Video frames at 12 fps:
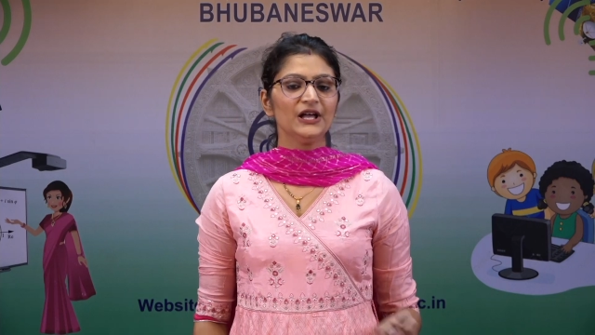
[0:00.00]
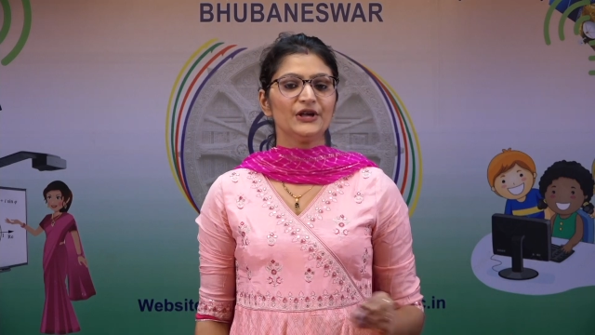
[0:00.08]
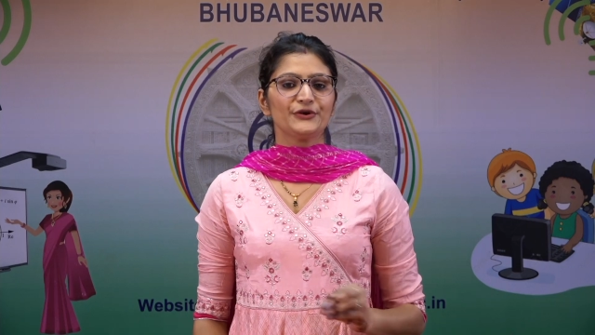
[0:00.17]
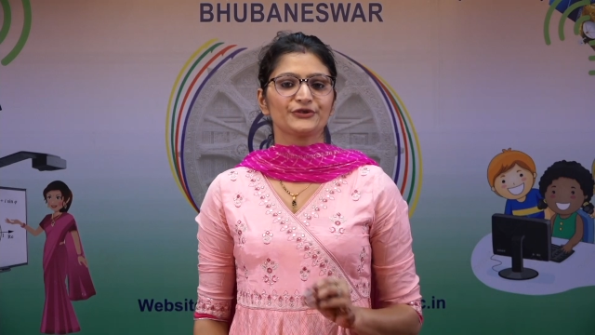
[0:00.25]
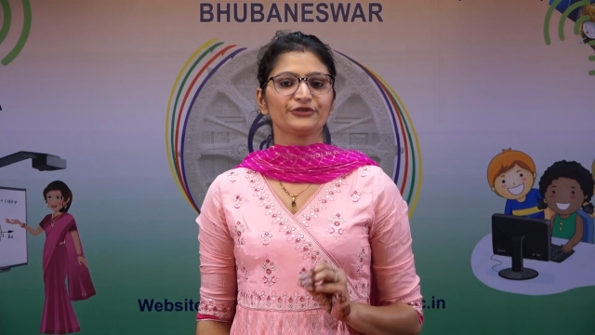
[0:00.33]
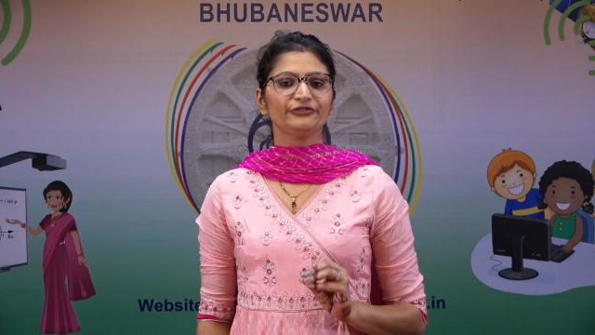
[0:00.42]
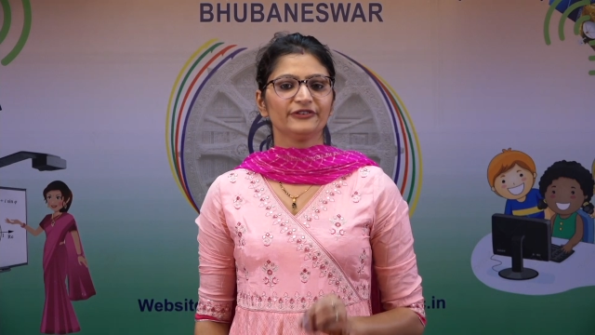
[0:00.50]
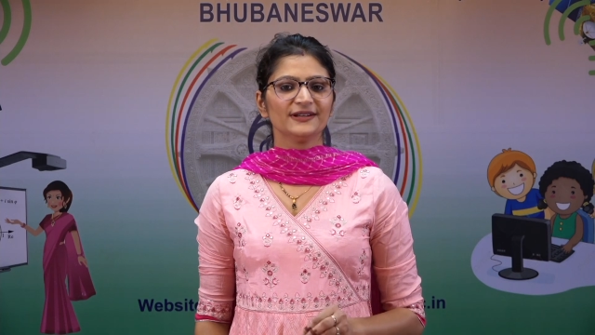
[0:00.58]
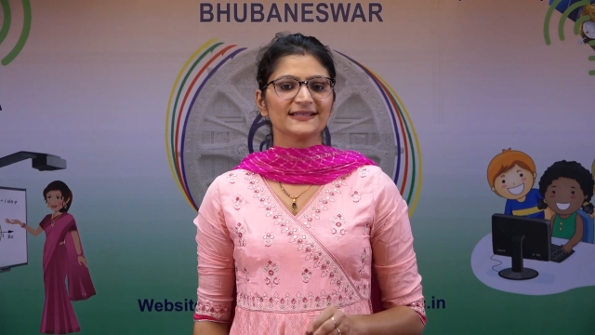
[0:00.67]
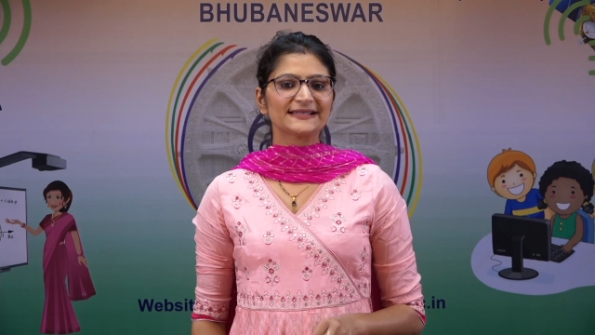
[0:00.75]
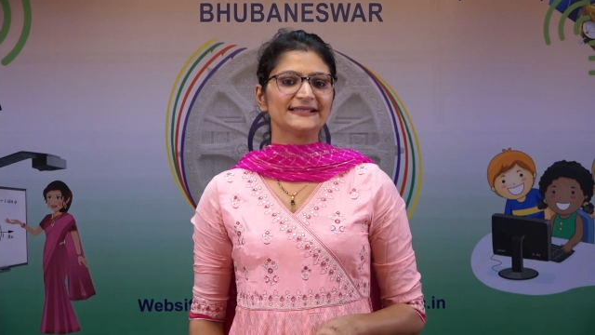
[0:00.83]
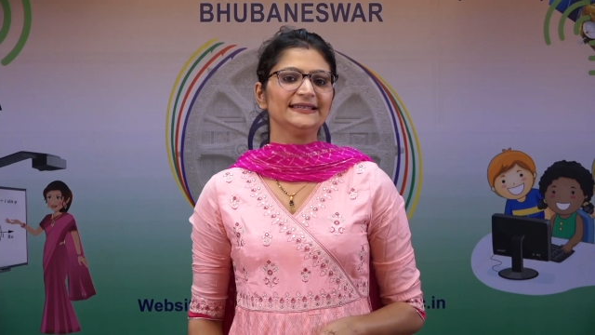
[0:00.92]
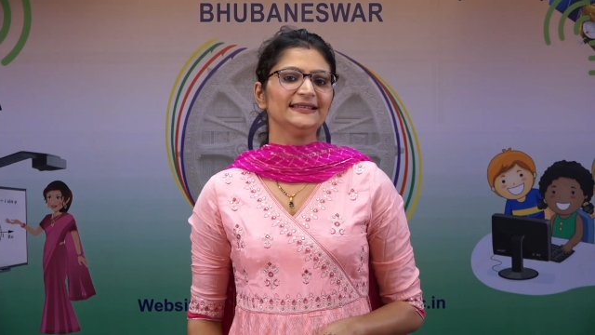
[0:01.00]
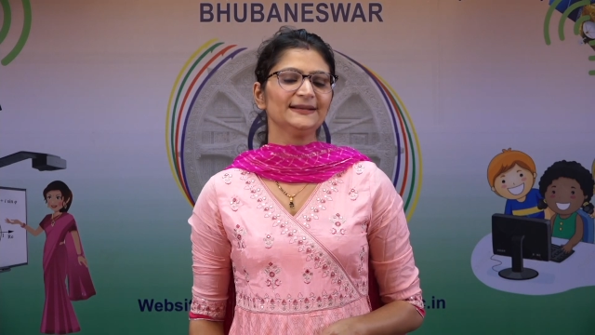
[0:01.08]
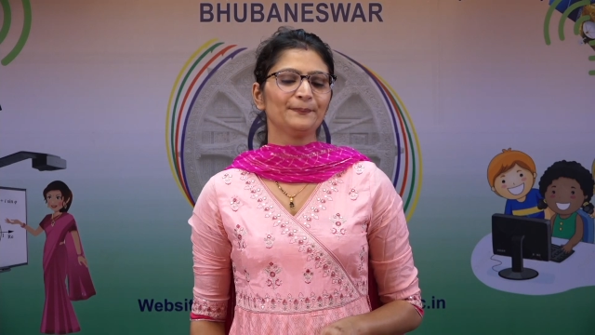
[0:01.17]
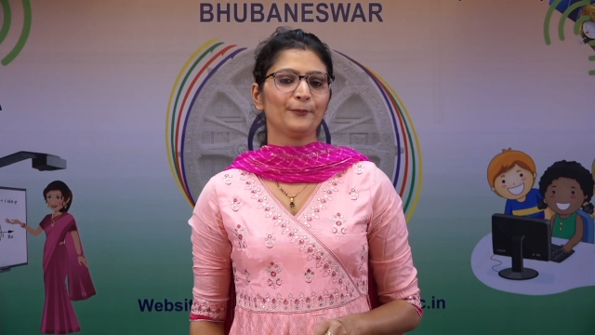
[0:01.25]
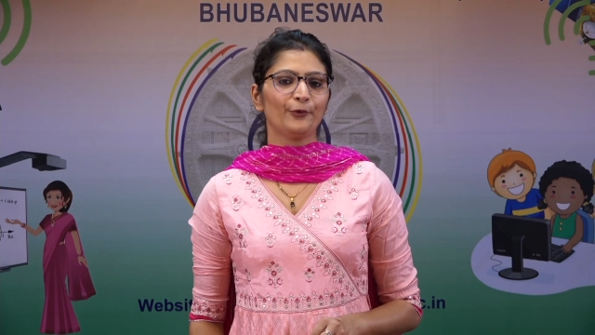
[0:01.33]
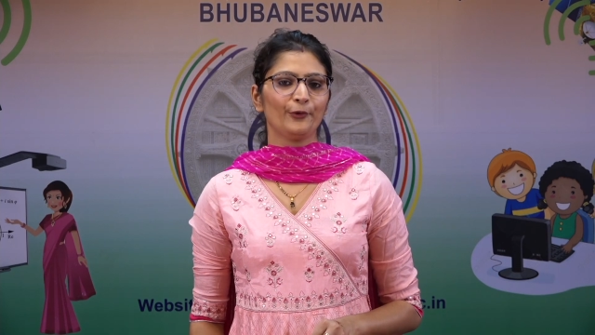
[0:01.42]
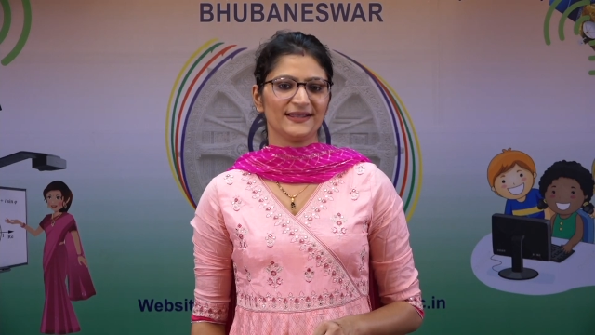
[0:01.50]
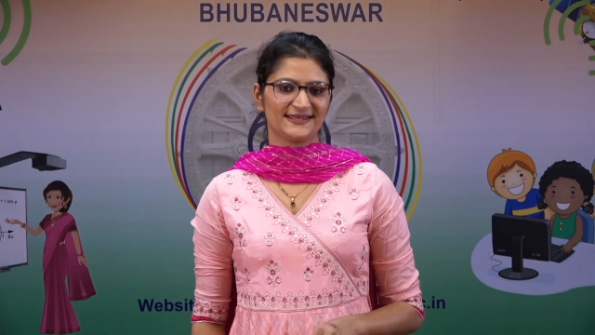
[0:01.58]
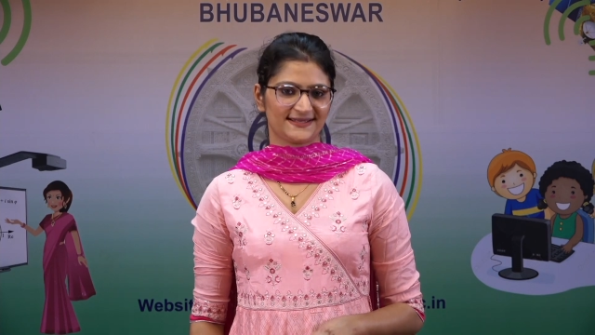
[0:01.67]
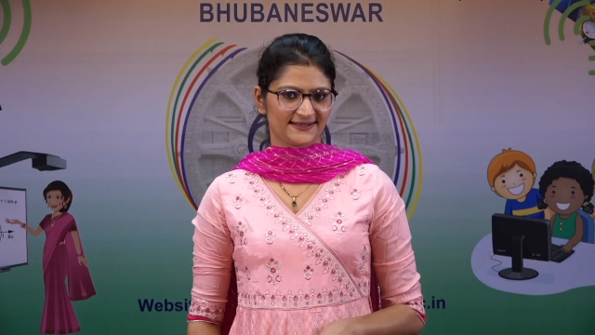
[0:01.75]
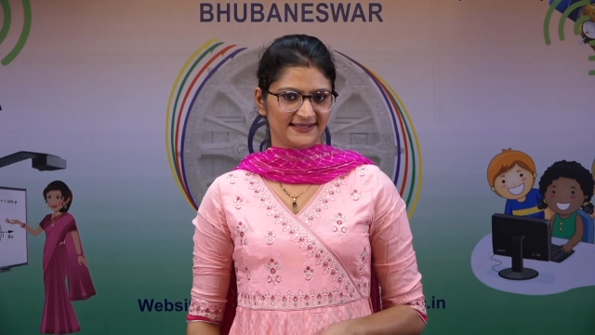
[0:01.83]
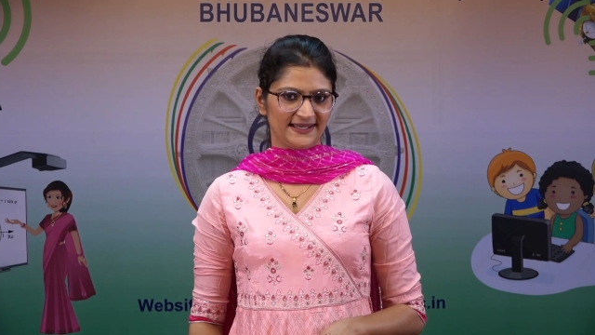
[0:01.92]
So firstly, the poet
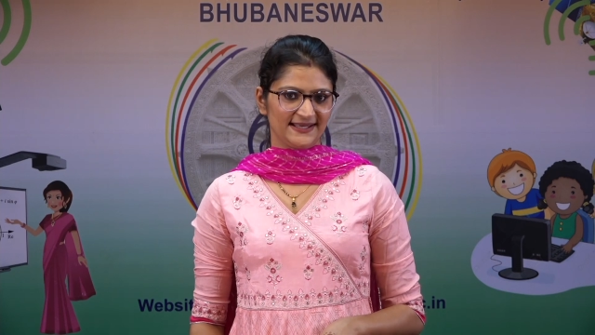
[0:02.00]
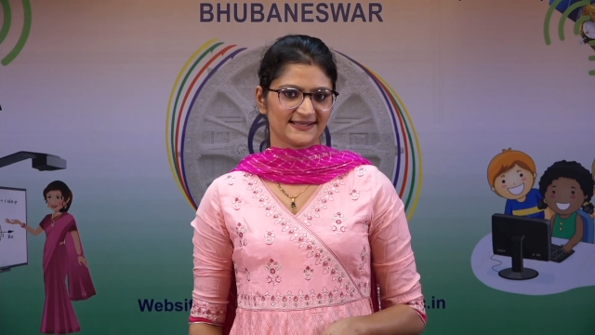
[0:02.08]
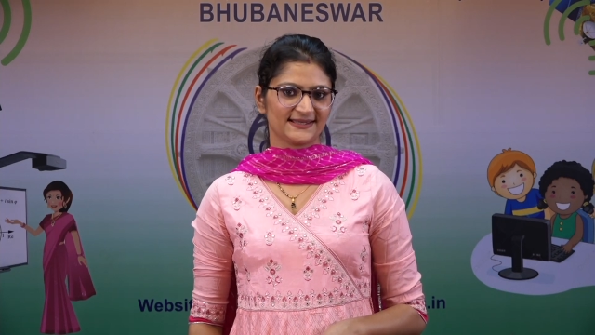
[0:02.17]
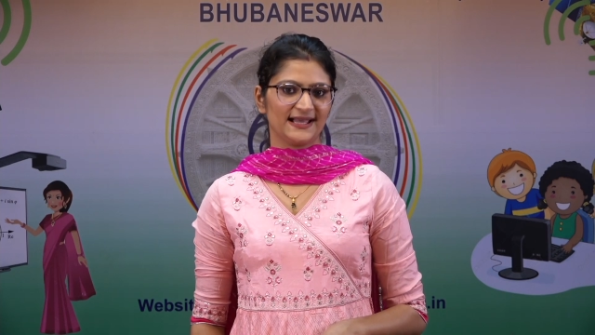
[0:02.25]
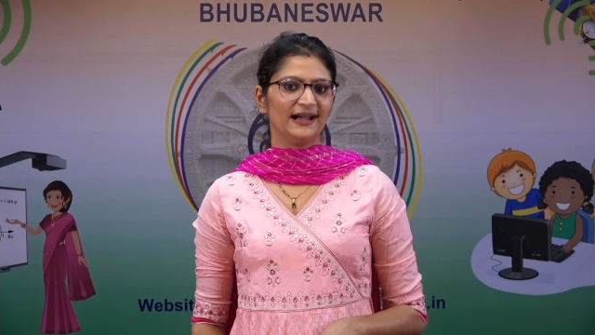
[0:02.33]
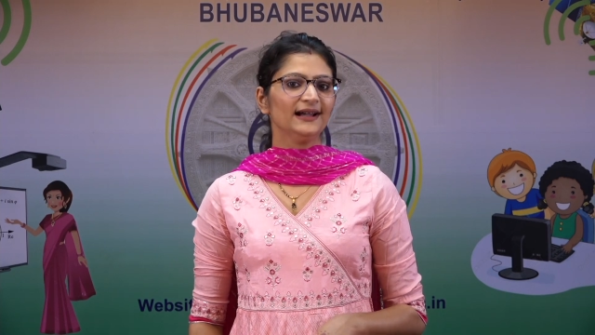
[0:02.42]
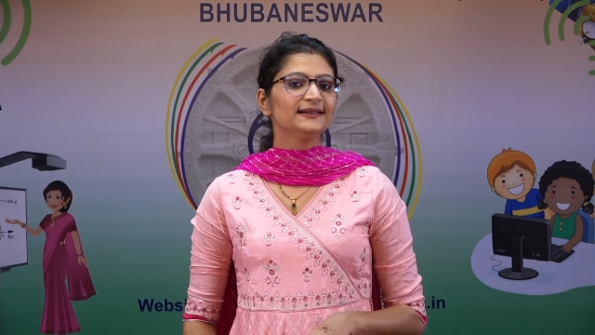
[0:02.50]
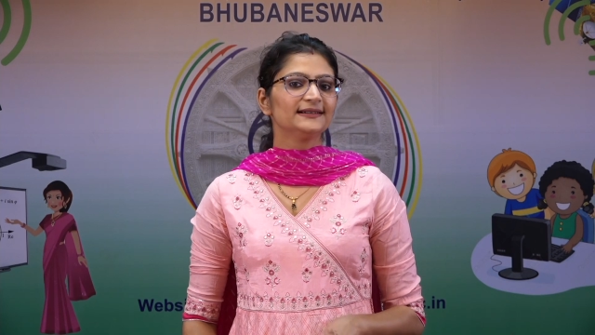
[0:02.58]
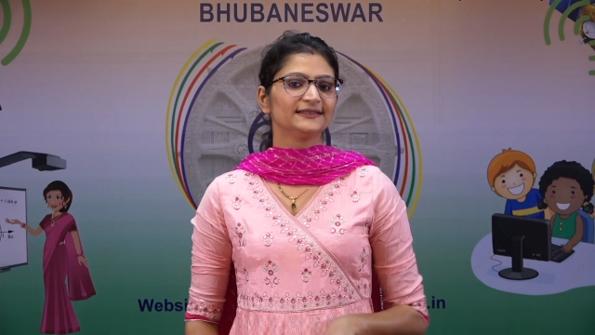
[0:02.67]
says that